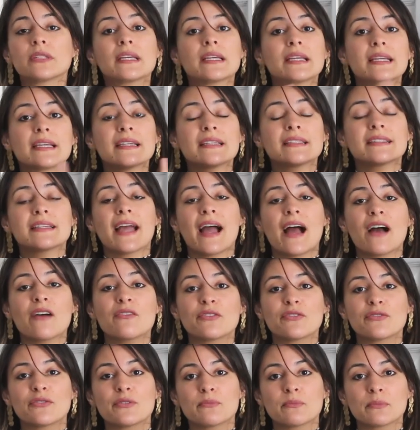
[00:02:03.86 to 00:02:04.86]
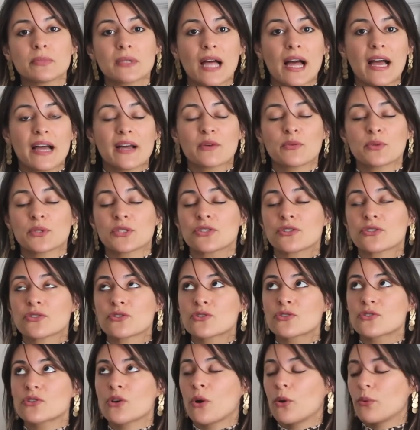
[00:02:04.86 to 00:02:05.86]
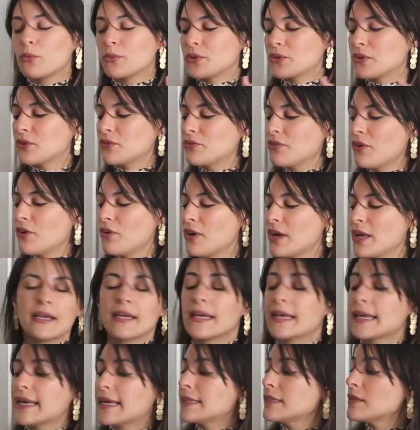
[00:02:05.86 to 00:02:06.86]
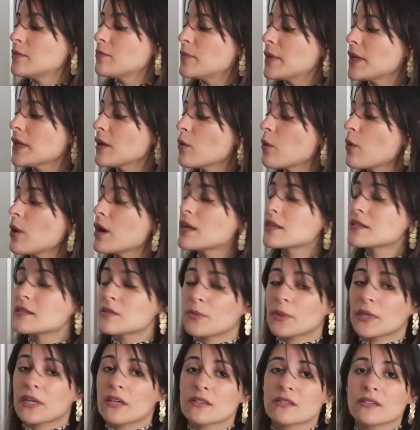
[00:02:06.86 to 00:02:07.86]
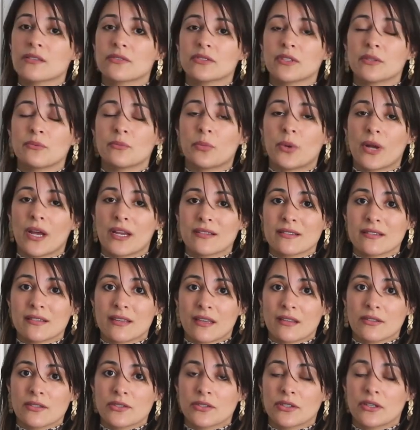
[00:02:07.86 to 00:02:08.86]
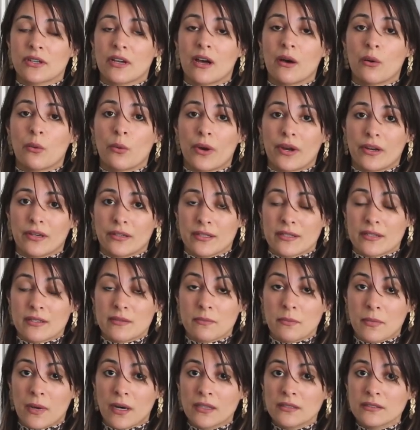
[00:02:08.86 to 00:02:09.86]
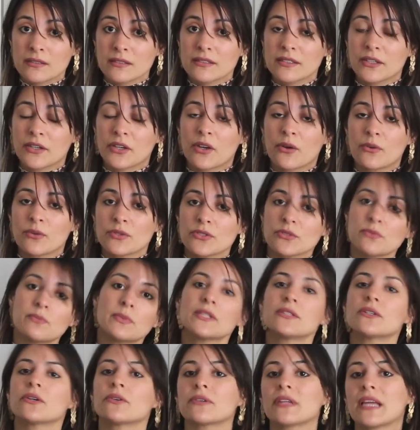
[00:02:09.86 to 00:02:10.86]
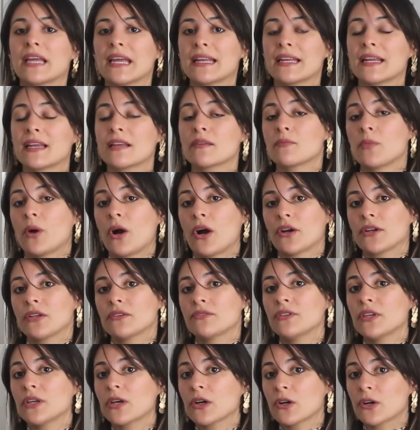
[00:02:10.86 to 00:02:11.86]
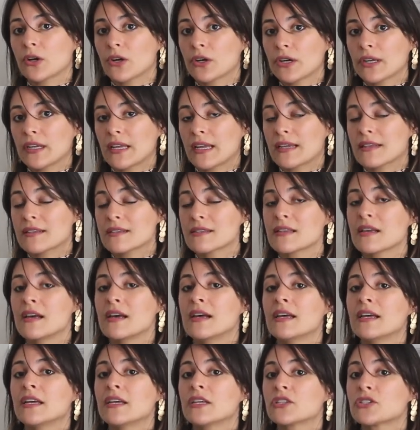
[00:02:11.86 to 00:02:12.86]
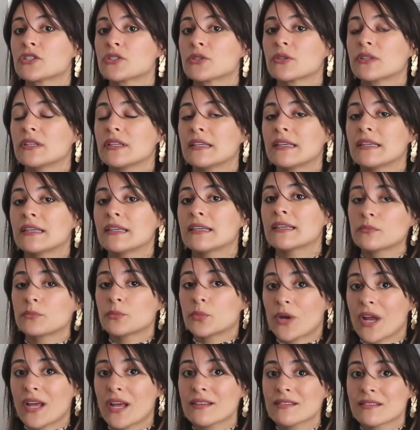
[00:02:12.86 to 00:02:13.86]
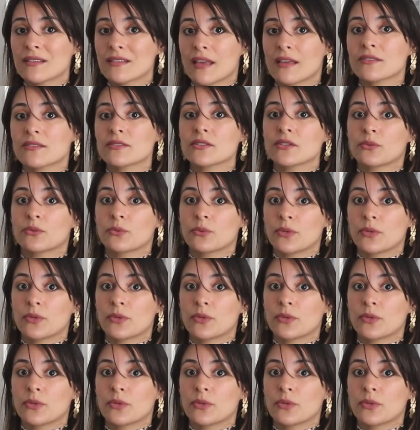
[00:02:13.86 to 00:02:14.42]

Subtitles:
They have even black, which are so beautiful. And the pink ones, because of the Breast Cancer Awareness Month, they're going to be donating part of their earnings to the breast cancer